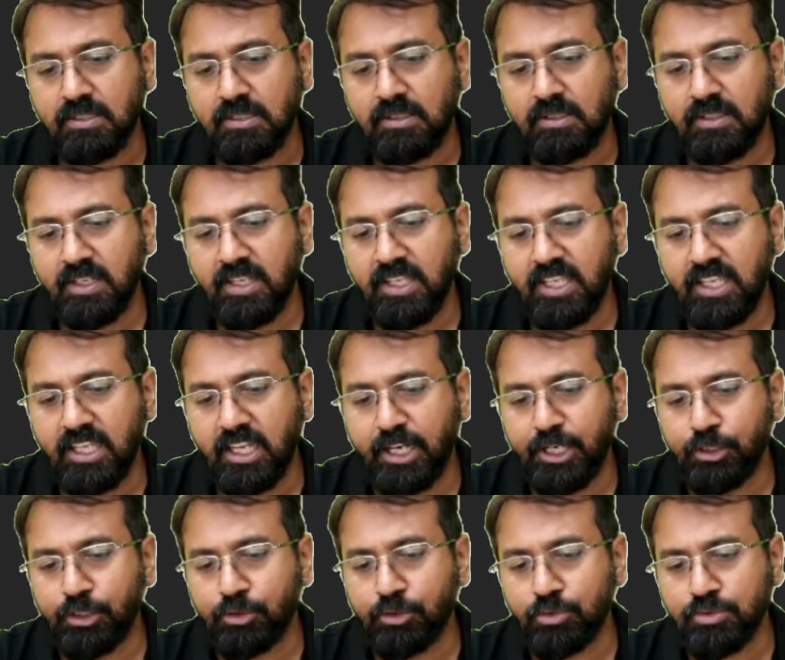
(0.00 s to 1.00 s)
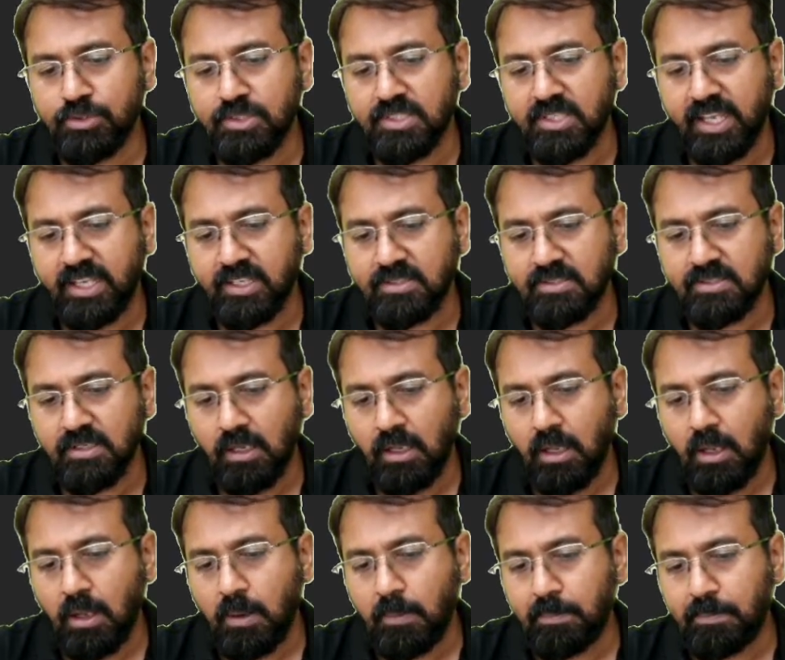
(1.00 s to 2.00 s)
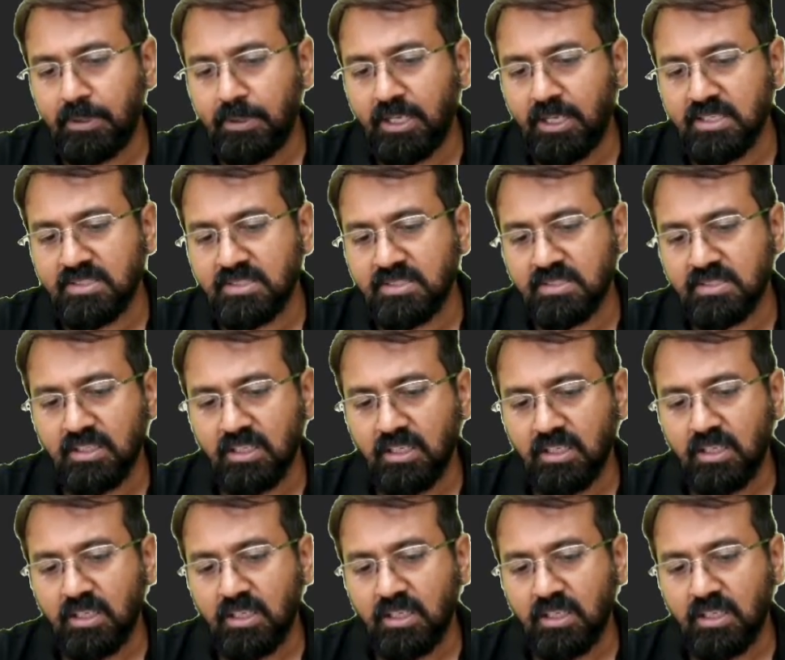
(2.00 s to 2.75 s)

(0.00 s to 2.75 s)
3 into 2 6 plus